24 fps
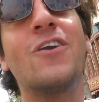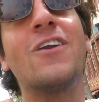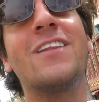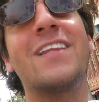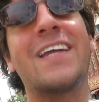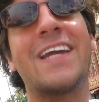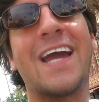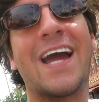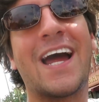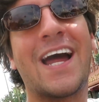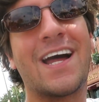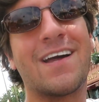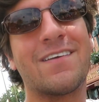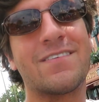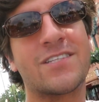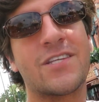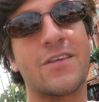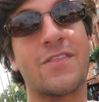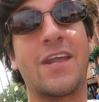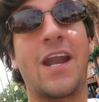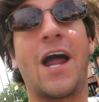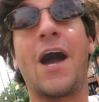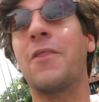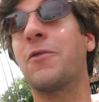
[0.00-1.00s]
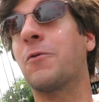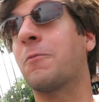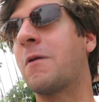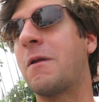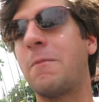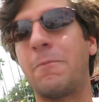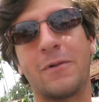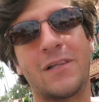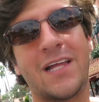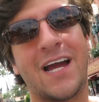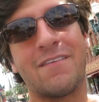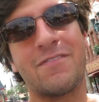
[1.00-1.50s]
currently have so that other
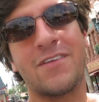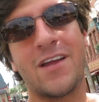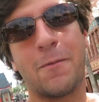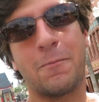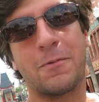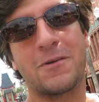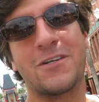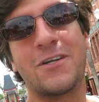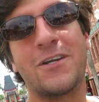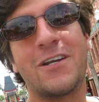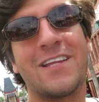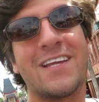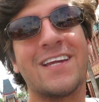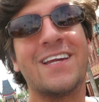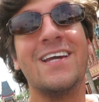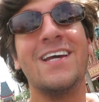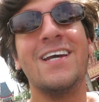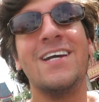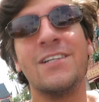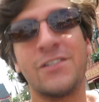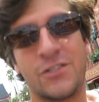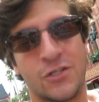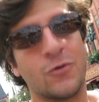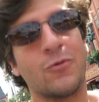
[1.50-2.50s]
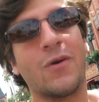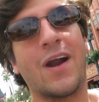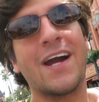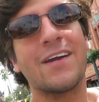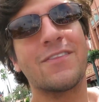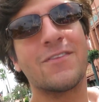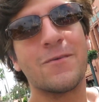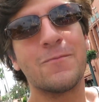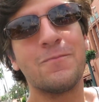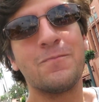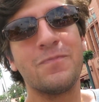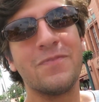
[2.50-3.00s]
people have the opportunity to
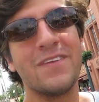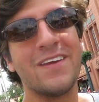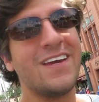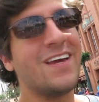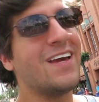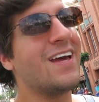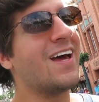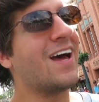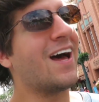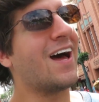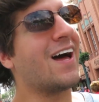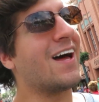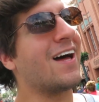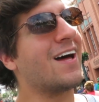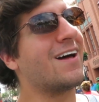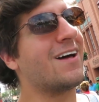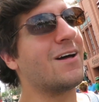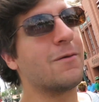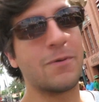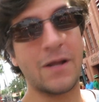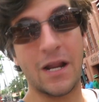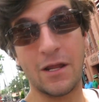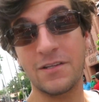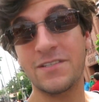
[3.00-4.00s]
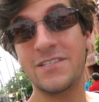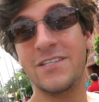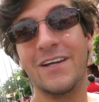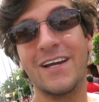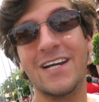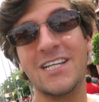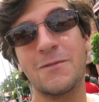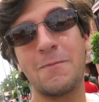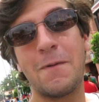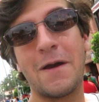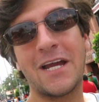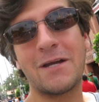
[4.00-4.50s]
ride them. But I'll see
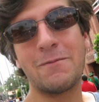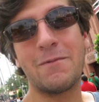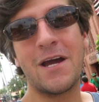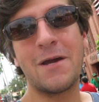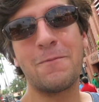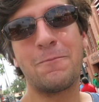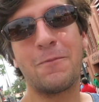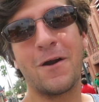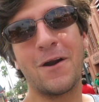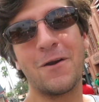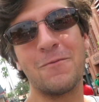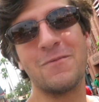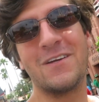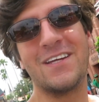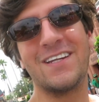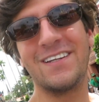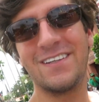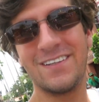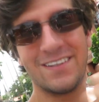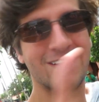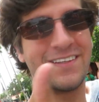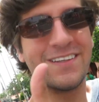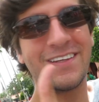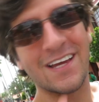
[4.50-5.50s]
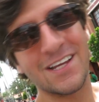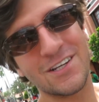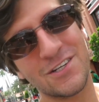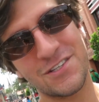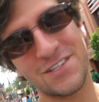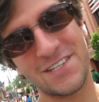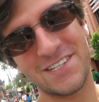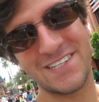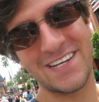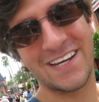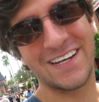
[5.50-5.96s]
you guys back in my apartment in just a